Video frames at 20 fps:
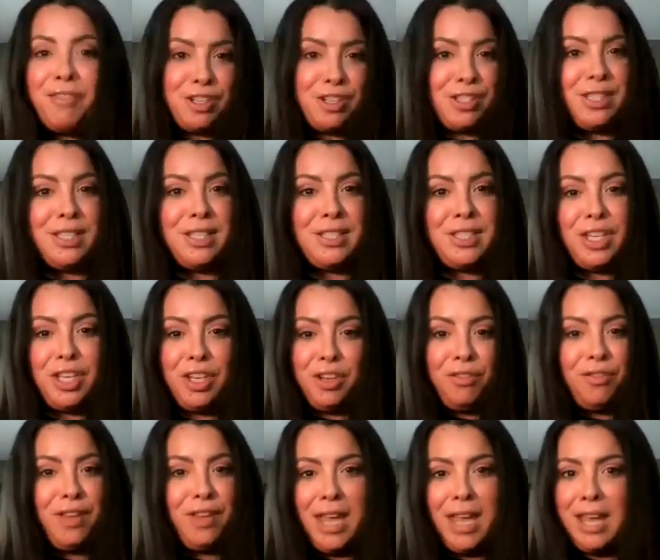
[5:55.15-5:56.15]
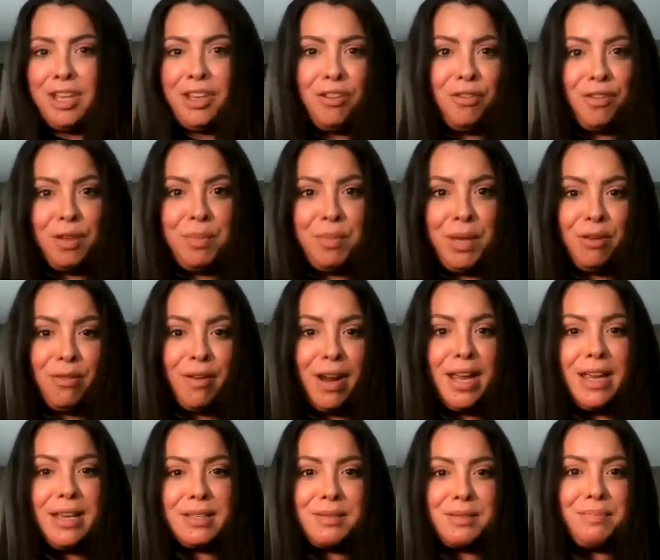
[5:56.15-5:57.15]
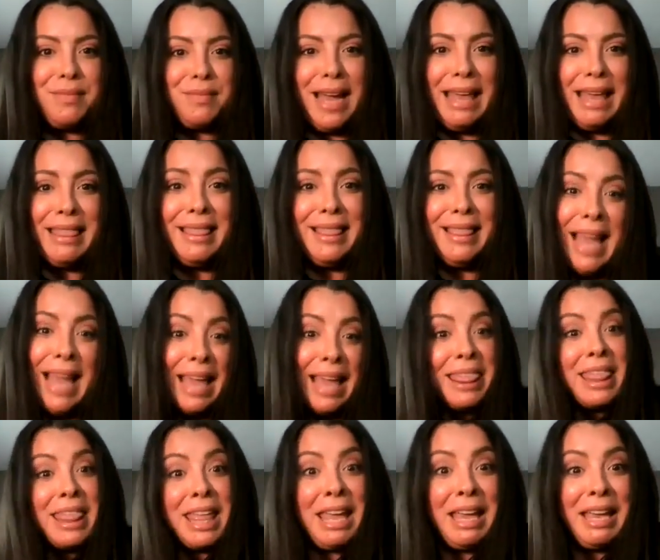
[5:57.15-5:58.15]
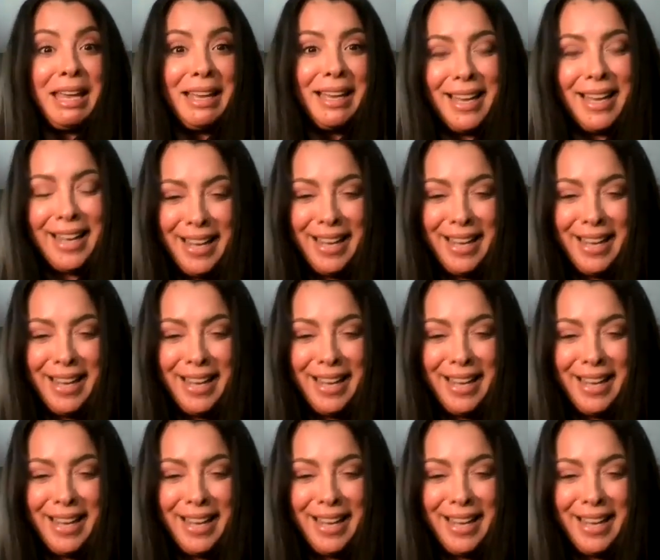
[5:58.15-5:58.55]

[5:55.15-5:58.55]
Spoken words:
versus UVA, UVB rays, I think.